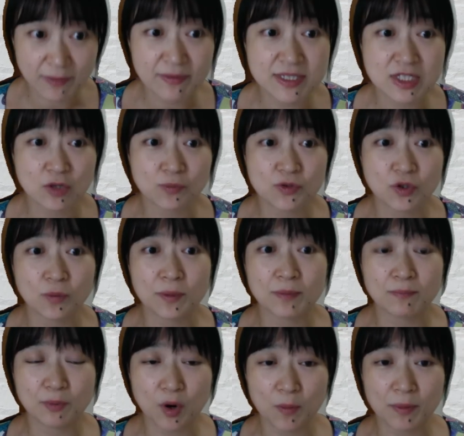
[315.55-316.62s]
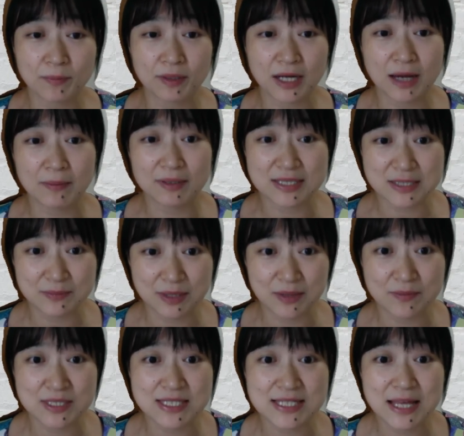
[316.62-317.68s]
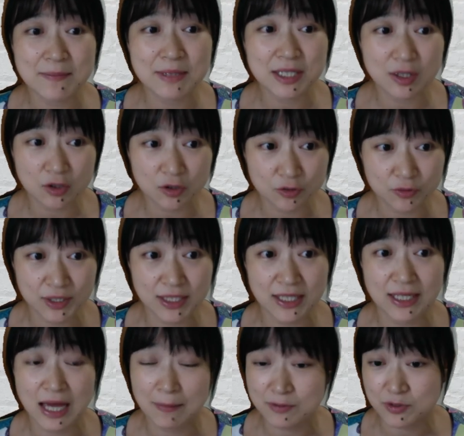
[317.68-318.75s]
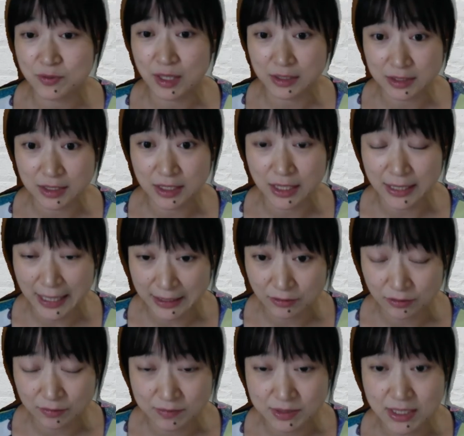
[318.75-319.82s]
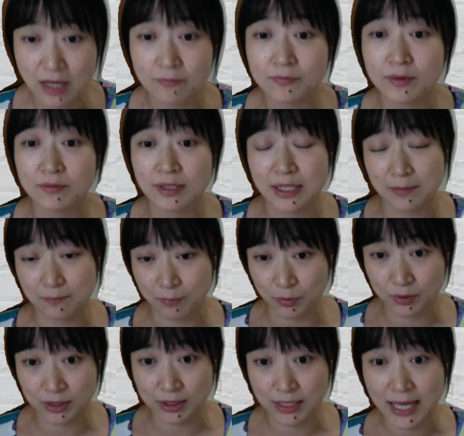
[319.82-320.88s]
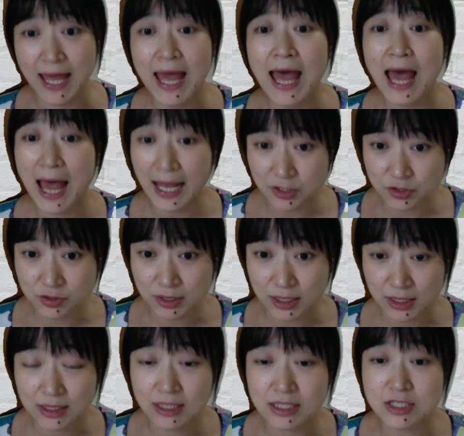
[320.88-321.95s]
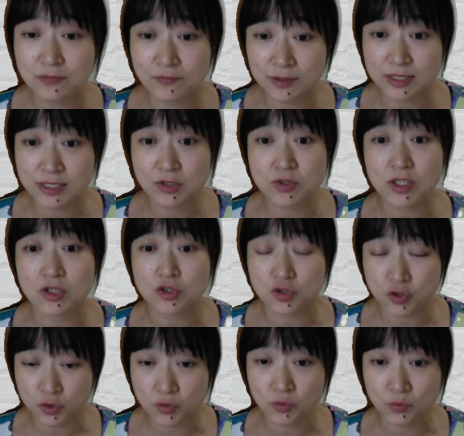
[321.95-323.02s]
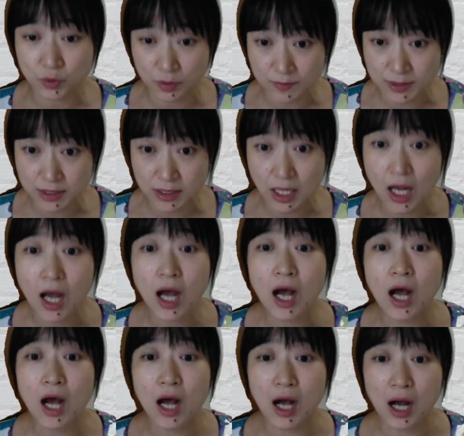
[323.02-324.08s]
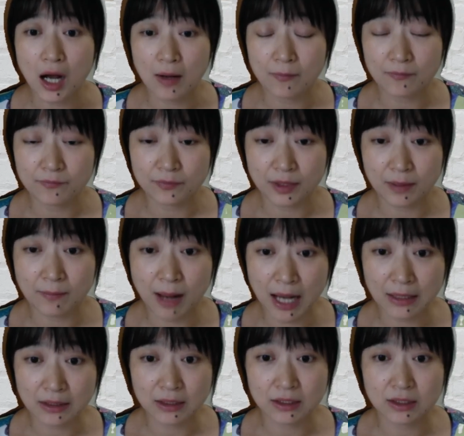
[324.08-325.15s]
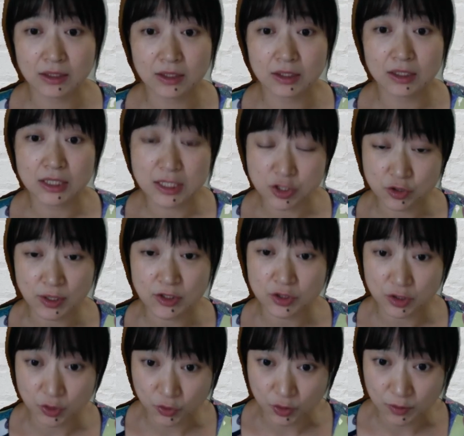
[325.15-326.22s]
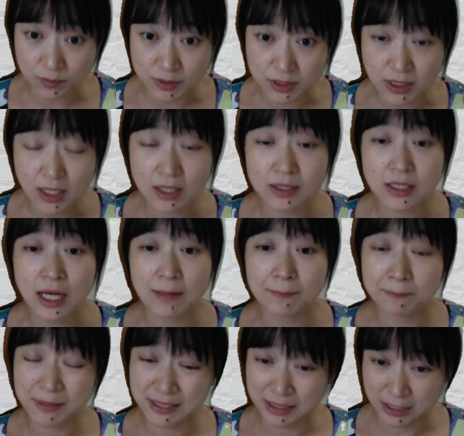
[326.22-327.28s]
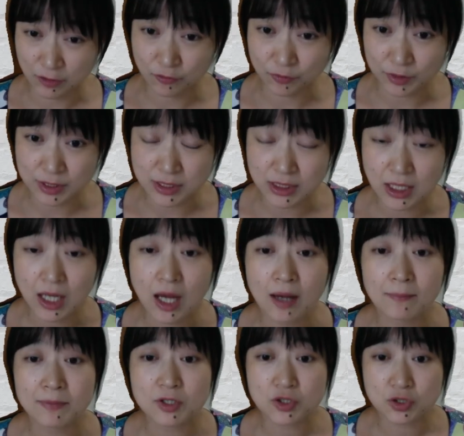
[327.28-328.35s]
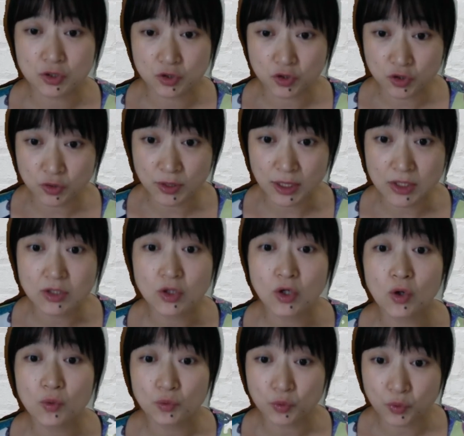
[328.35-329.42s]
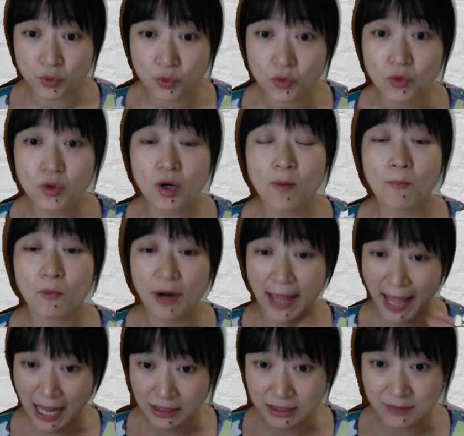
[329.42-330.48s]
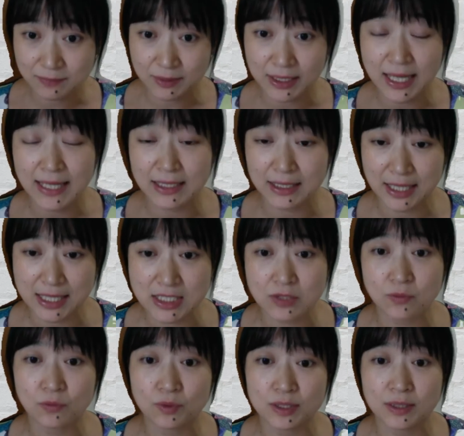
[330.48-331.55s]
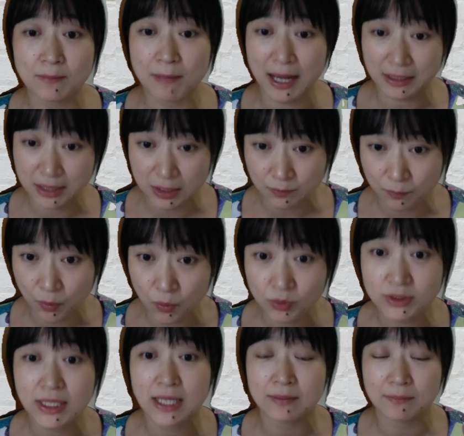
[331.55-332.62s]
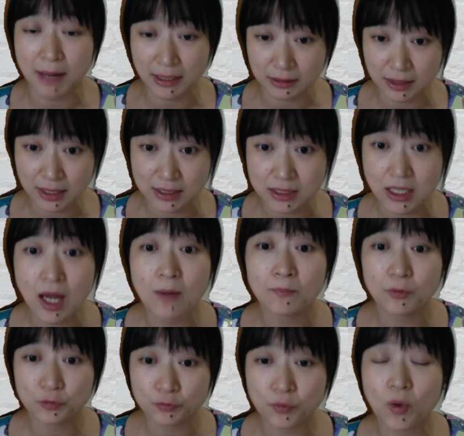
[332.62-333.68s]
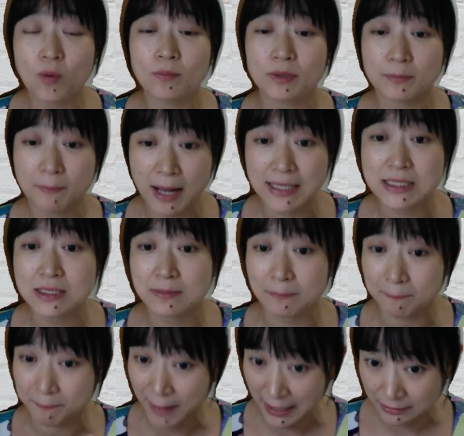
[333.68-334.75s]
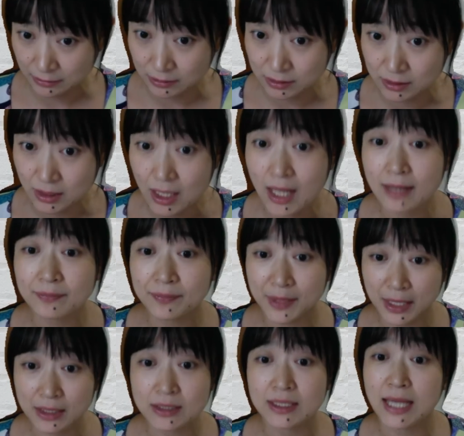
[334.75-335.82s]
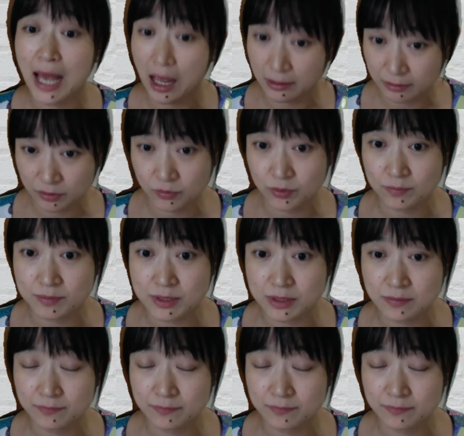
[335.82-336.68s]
of solving problem collaboratively with semi-concrete and abstract diagrams are very important. Actually, the differences of the two groups among the instruction groups a bit differs. The student who more actively engaged with the magnet board and magnet performed much better than the other groups.